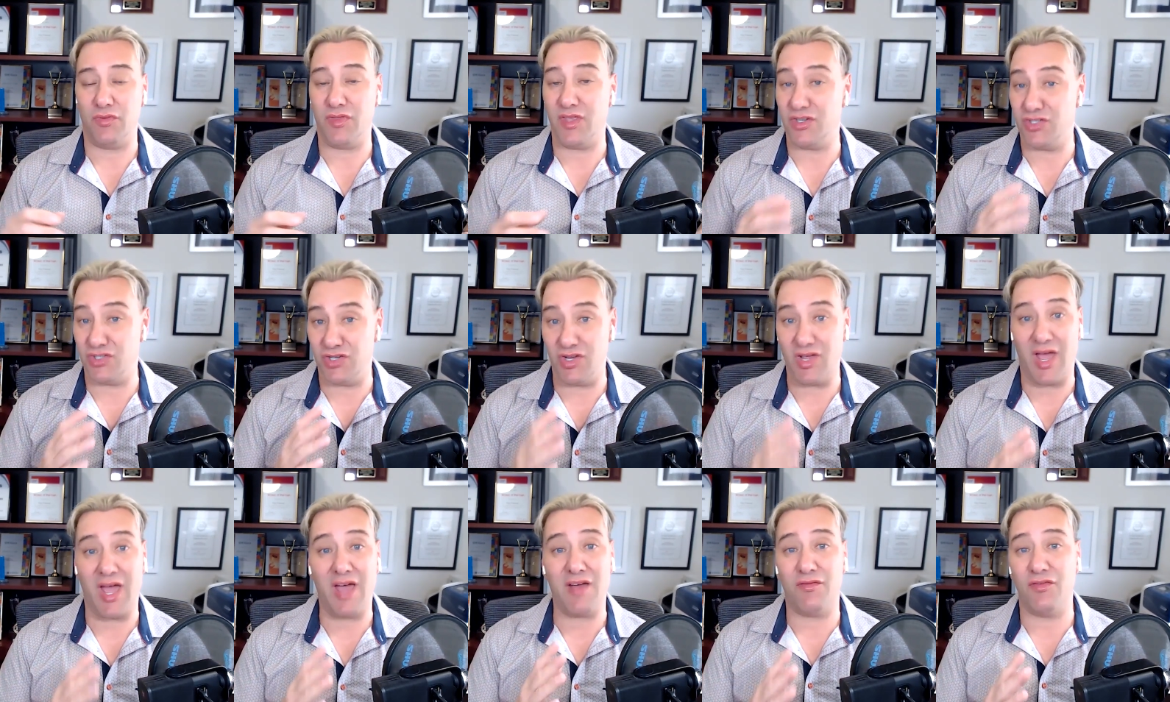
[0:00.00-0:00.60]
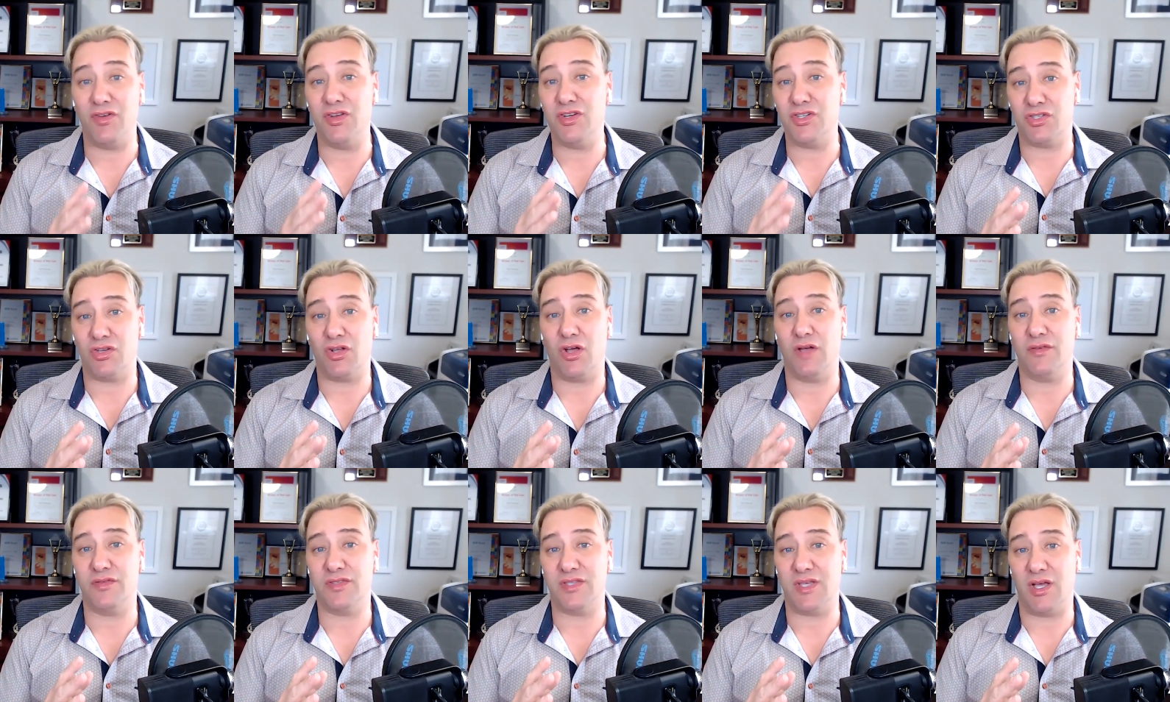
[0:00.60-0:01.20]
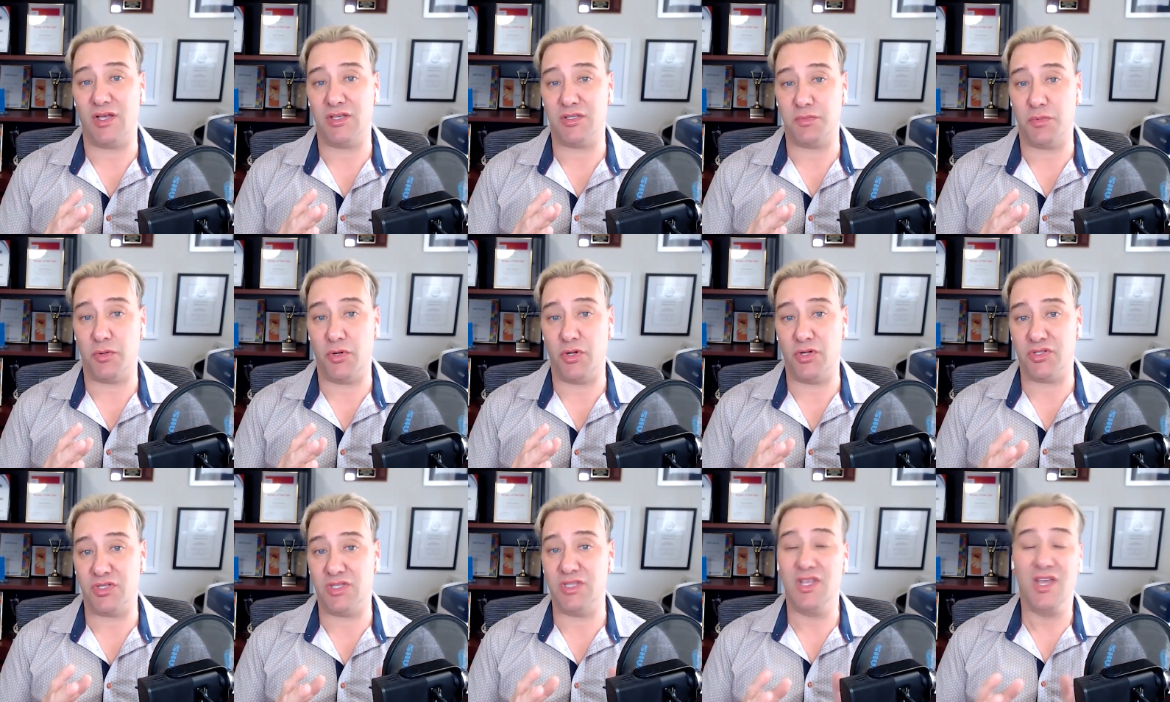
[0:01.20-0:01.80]
There's your average type
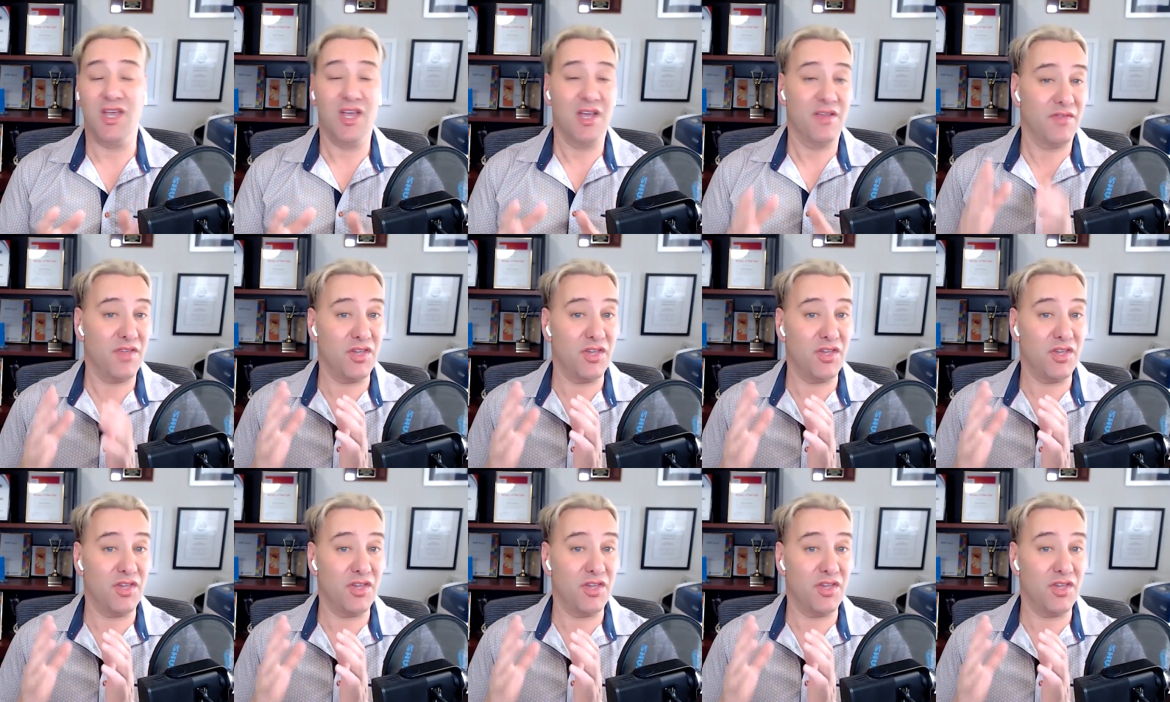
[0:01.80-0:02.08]
salesperson,